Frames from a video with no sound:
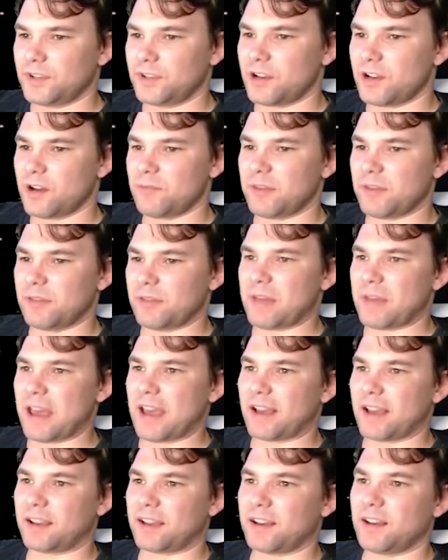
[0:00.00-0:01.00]
coming
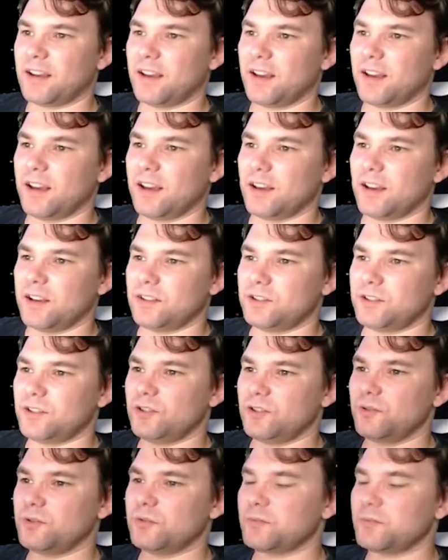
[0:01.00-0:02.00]
back
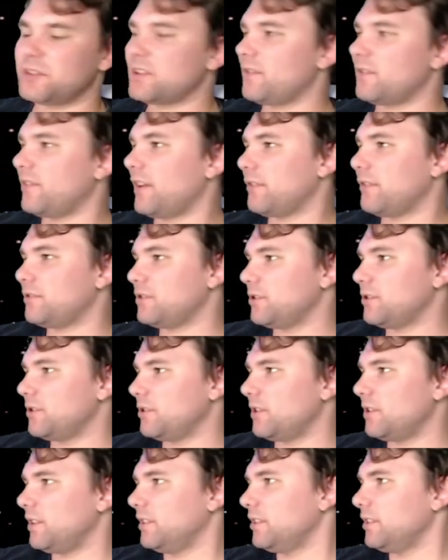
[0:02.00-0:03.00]
do some stuff
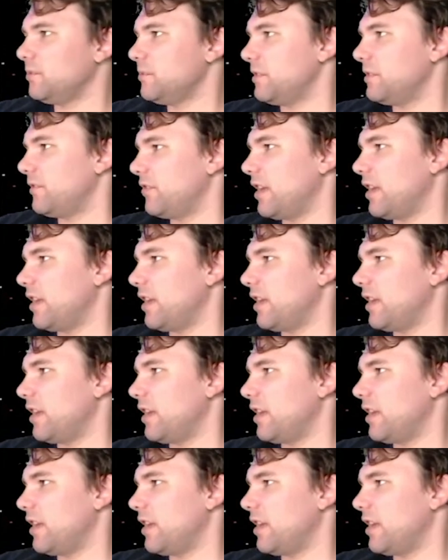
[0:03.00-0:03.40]
after a little bit